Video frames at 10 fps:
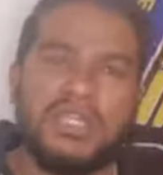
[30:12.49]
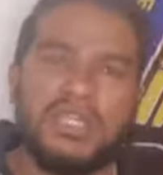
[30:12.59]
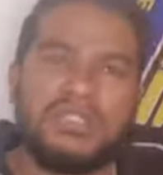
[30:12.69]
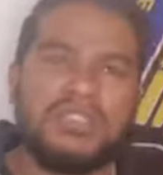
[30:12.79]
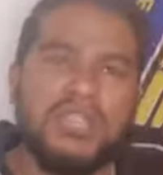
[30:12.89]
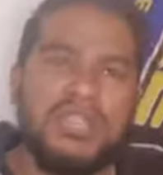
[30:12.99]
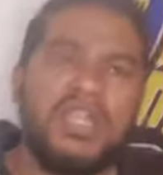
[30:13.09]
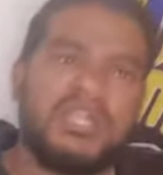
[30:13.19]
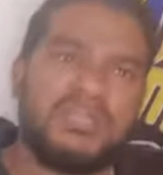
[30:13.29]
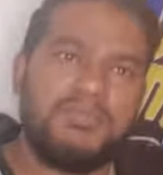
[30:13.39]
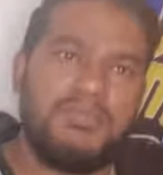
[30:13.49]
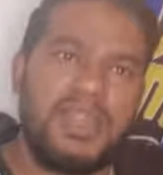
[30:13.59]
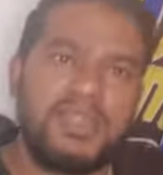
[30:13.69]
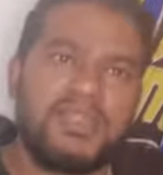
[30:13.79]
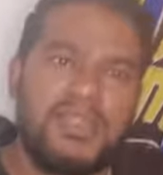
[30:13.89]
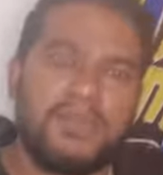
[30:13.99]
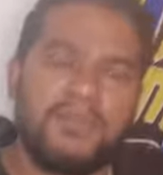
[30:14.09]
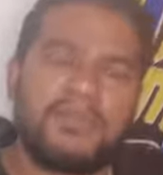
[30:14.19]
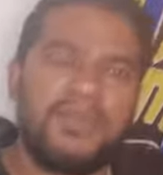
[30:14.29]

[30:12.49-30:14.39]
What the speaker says: is the next big thing?